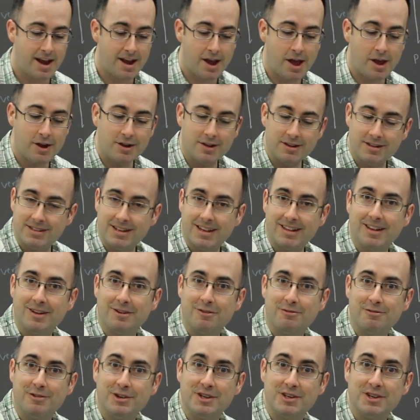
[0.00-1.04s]
and now you can see
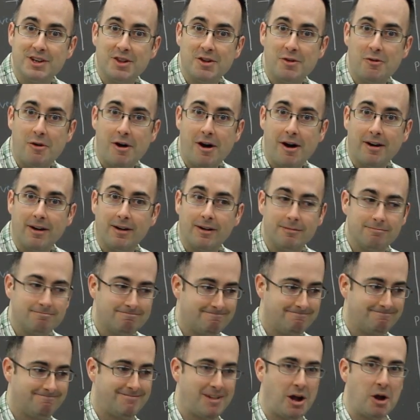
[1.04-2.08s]
little fish in the water.
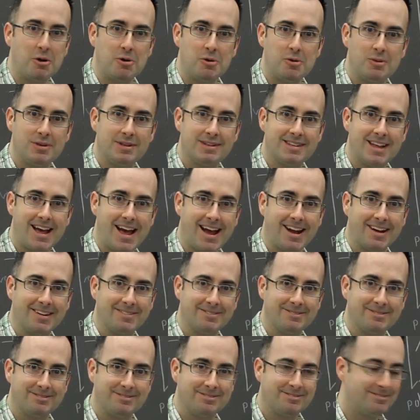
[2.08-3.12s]
How cool is
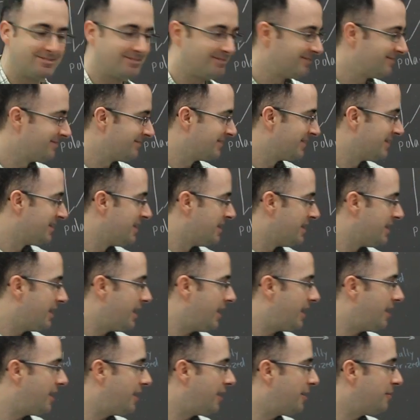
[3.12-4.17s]
that?
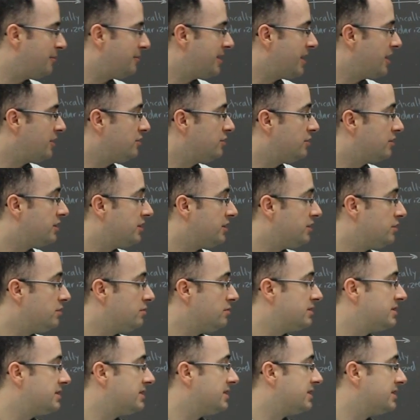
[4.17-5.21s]
Um, now you can
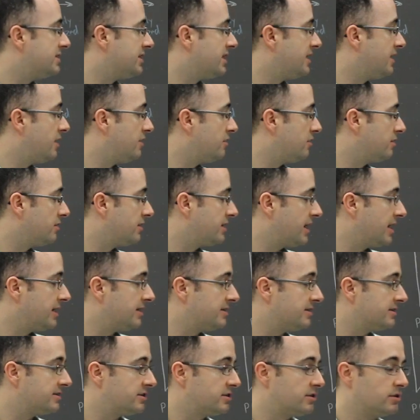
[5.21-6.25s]
use this in other
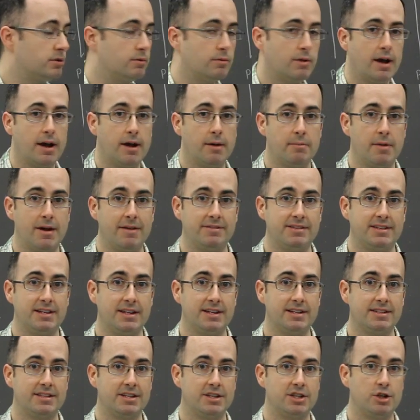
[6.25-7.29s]
cases too. Um, I've
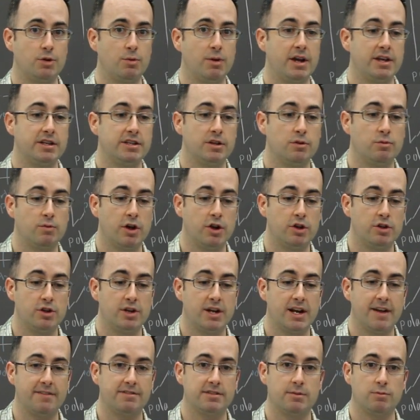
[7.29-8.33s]
seen a situation where you
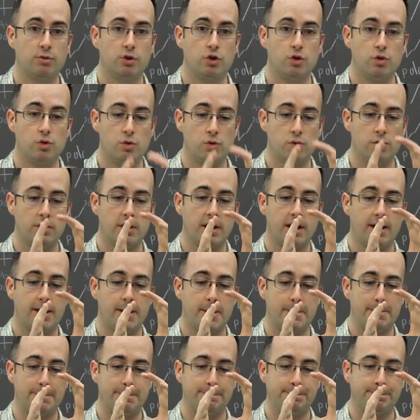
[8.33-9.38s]
can have some cool,
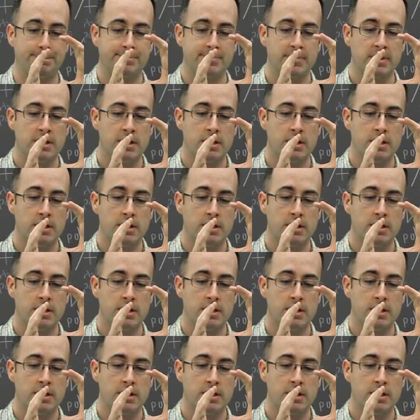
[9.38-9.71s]
um,